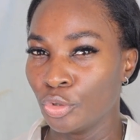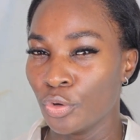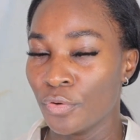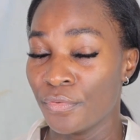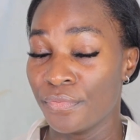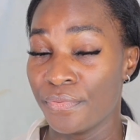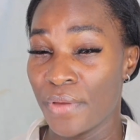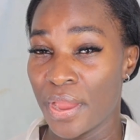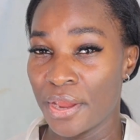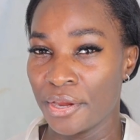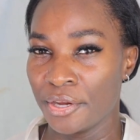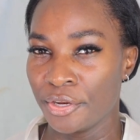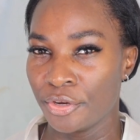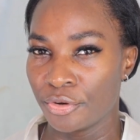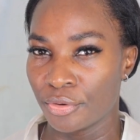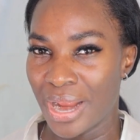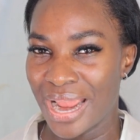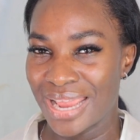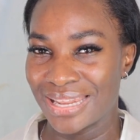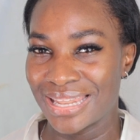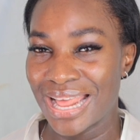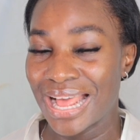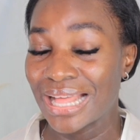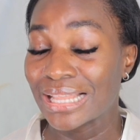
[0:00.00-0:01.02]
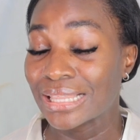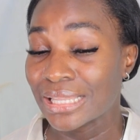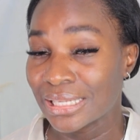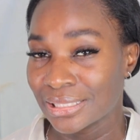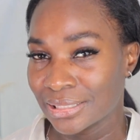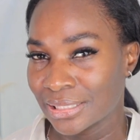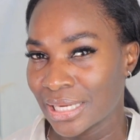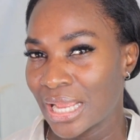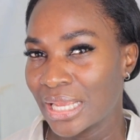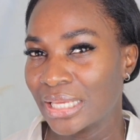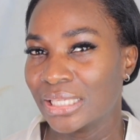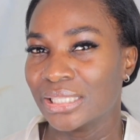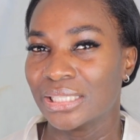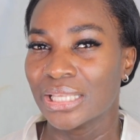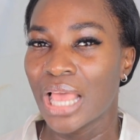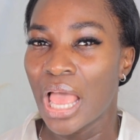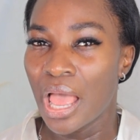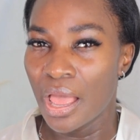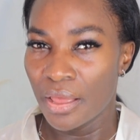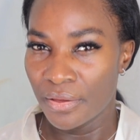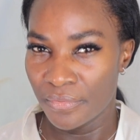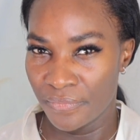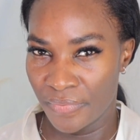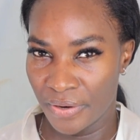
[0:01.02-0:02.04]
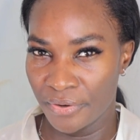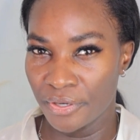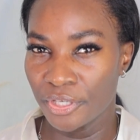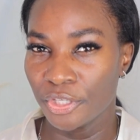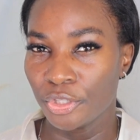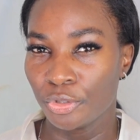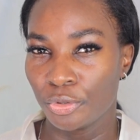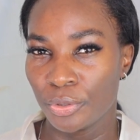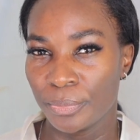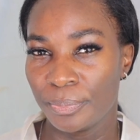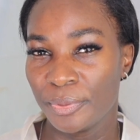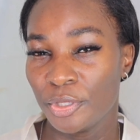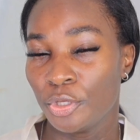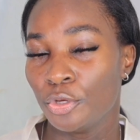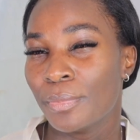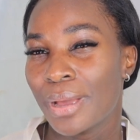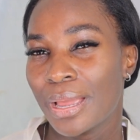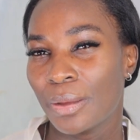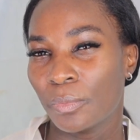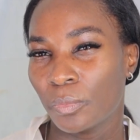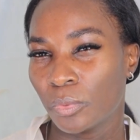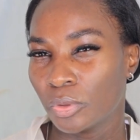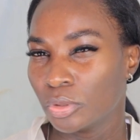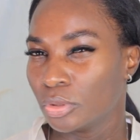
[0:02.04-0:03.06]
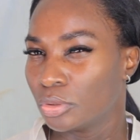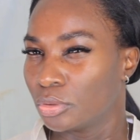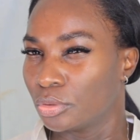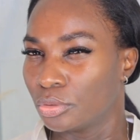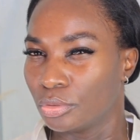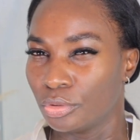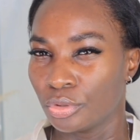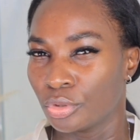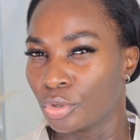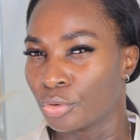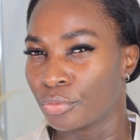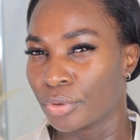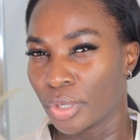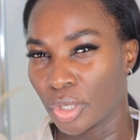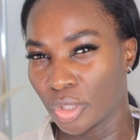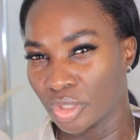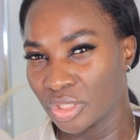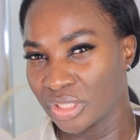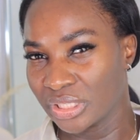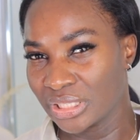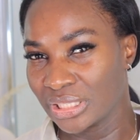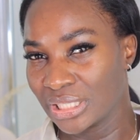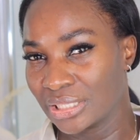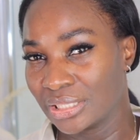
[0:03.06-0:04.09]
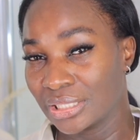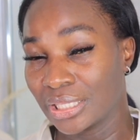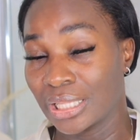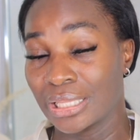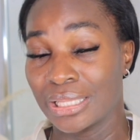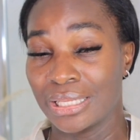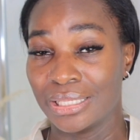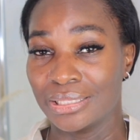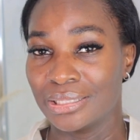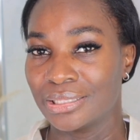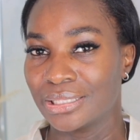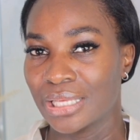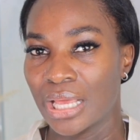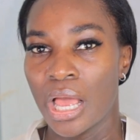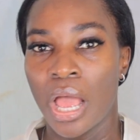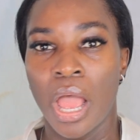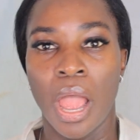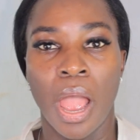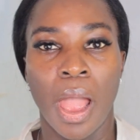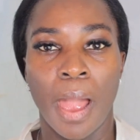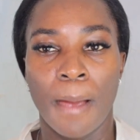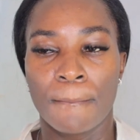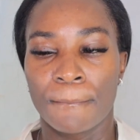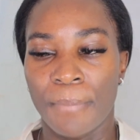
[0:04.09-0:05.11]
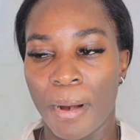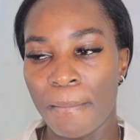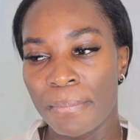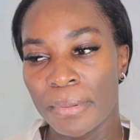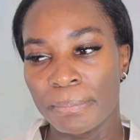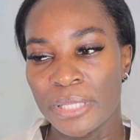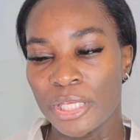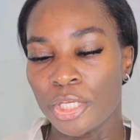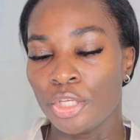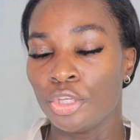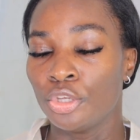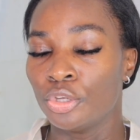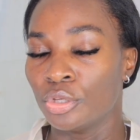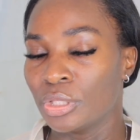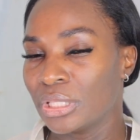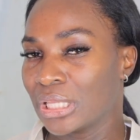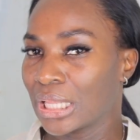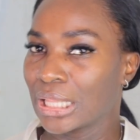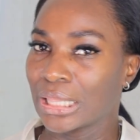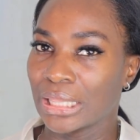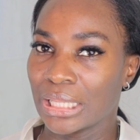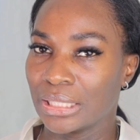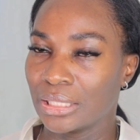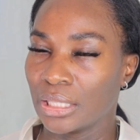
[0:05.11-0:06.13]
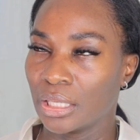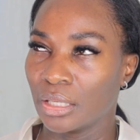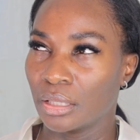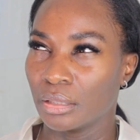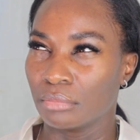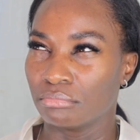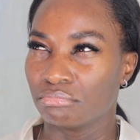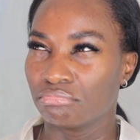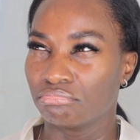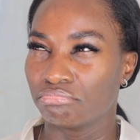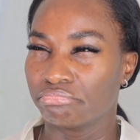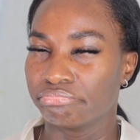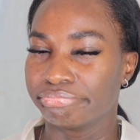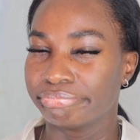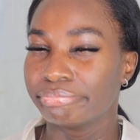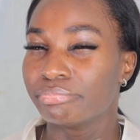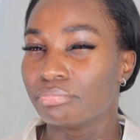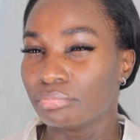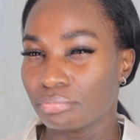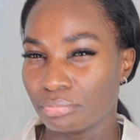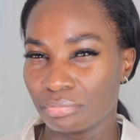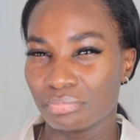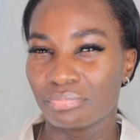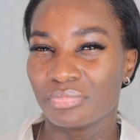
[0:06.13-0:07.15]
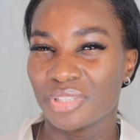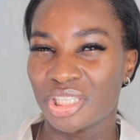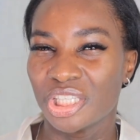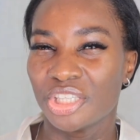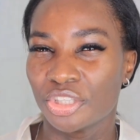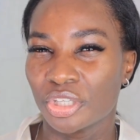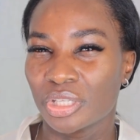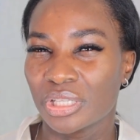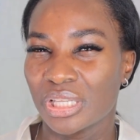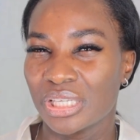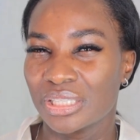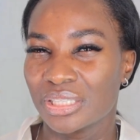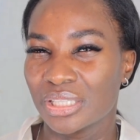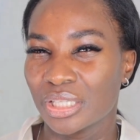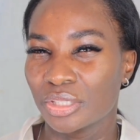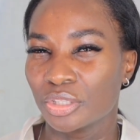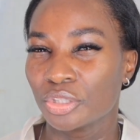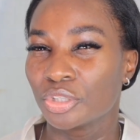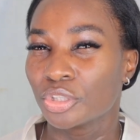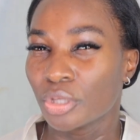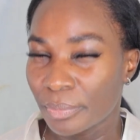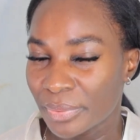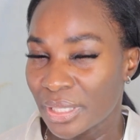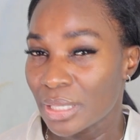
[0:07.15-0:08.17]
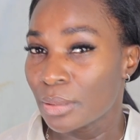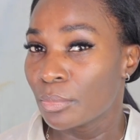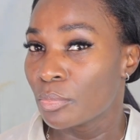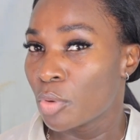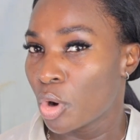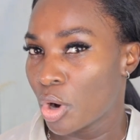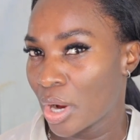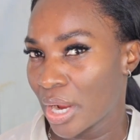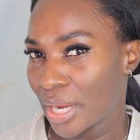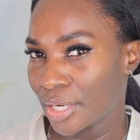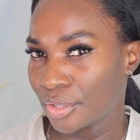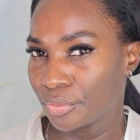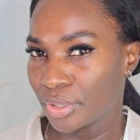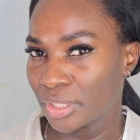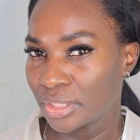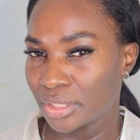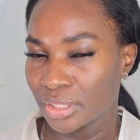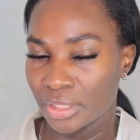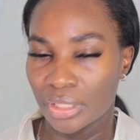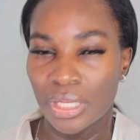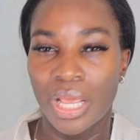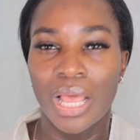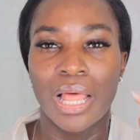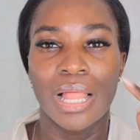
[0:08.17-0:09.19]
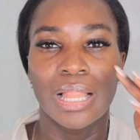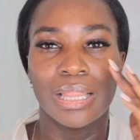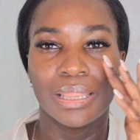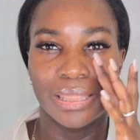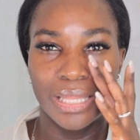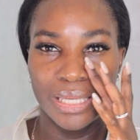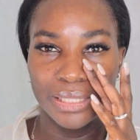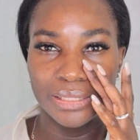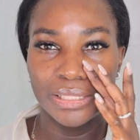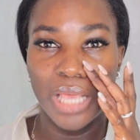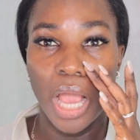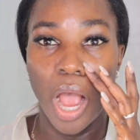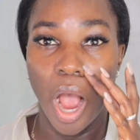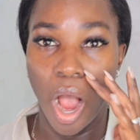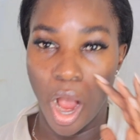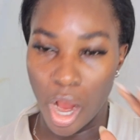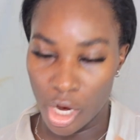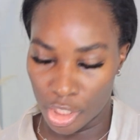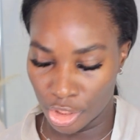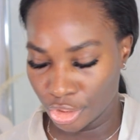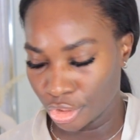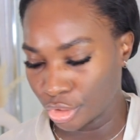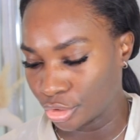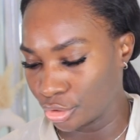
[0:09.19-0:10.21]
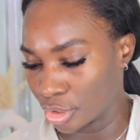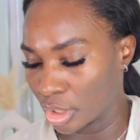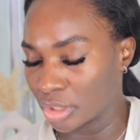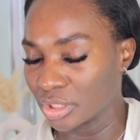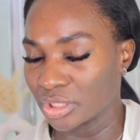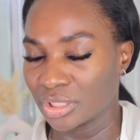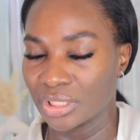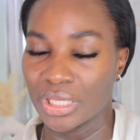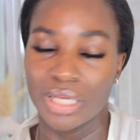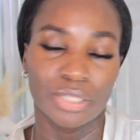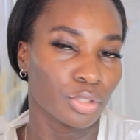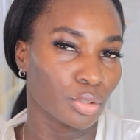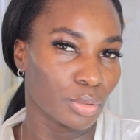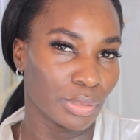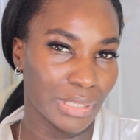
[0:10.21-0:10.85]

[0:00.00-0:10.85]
very dry, that cleanser is very stripping, you might want to reconsider the cleanser. Probably use the change your cleanser to something more hydrating, less harsh. Do you understand? So